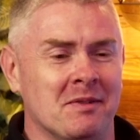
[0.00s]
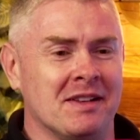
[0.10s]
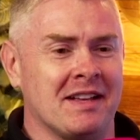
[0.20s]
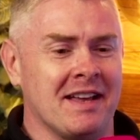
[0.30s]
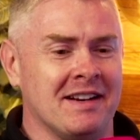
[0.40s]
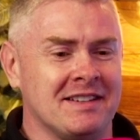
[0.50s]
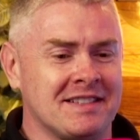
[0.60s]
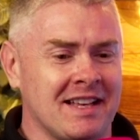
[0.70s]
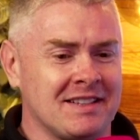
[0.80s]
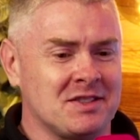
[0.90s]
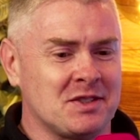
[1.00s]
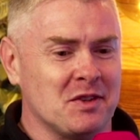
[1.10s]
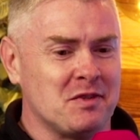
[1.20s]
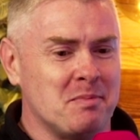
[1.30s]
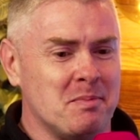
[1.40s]
get into that
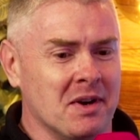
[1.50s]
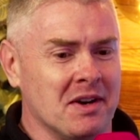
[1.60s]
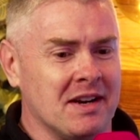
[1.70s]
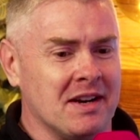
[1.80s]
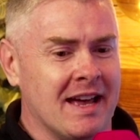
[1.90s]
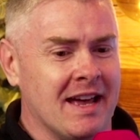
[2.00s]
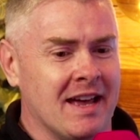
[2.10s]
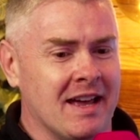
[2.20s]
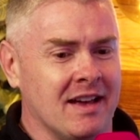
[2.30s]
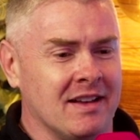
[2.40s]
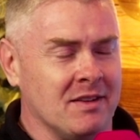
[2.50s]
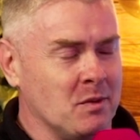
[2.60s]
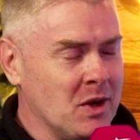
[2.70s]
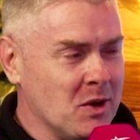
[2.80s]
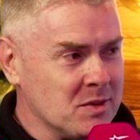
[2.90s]
stuff, but
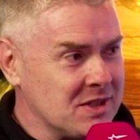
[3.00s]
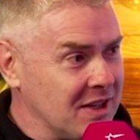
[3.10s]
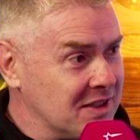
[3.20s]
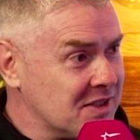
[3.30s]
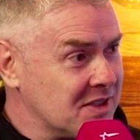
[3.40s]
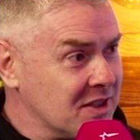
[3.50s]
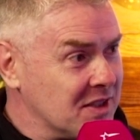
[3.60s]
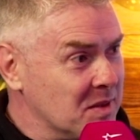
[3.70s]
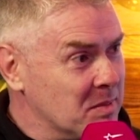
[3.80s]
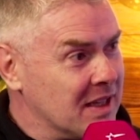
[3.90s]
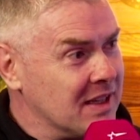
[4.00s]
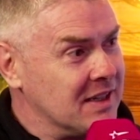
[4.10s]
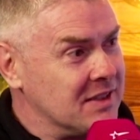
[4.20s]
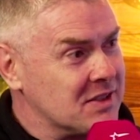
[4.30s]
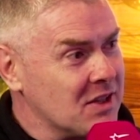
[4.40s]
we always like to start at the
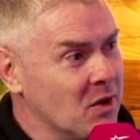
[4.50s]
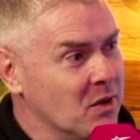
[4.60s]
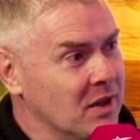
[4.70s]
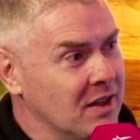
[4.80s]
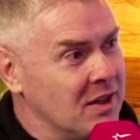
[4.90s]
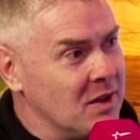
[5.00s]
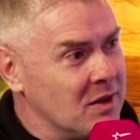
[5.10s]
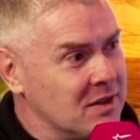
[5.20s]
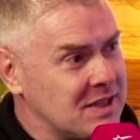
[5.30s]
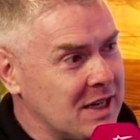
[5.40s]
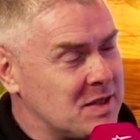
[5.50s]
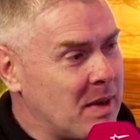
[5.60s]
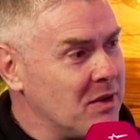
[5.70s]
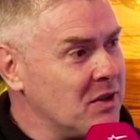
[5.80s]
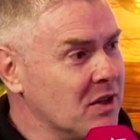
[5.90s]
beginning. So tell us
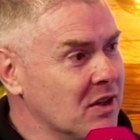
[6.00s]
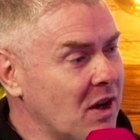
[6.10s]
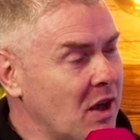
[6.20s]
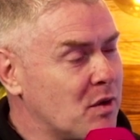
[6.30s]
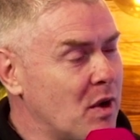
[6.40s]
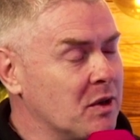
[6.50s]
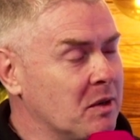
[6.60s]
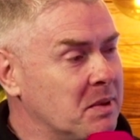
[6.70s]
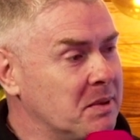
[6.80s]
about your life growing up.